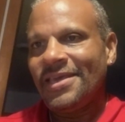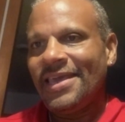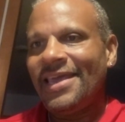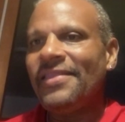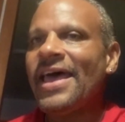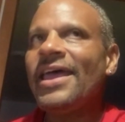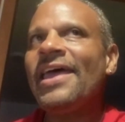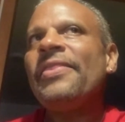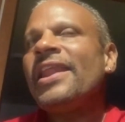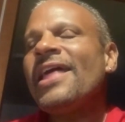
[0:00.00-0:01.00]
And then
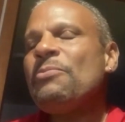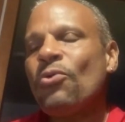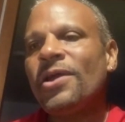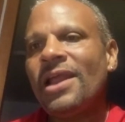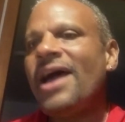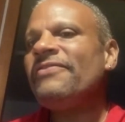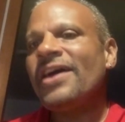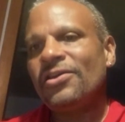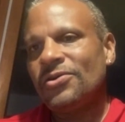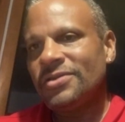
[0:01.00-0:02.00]
at that point, I've
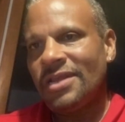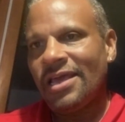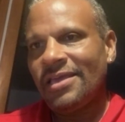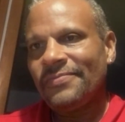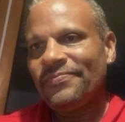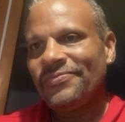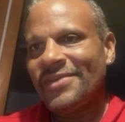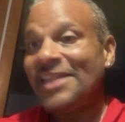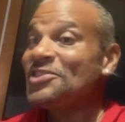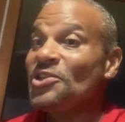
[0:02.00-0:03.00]
had a good day.
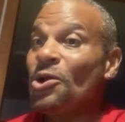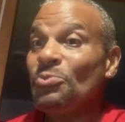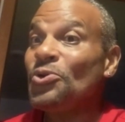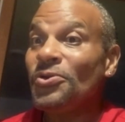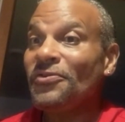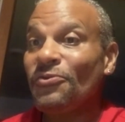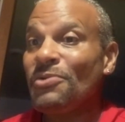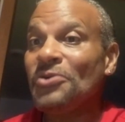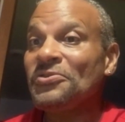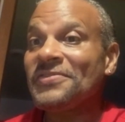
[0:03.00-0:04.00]
And it's therapeutic for
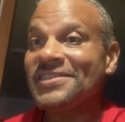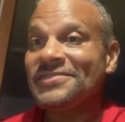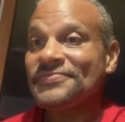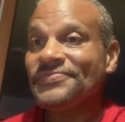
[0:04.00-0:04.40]
both of us.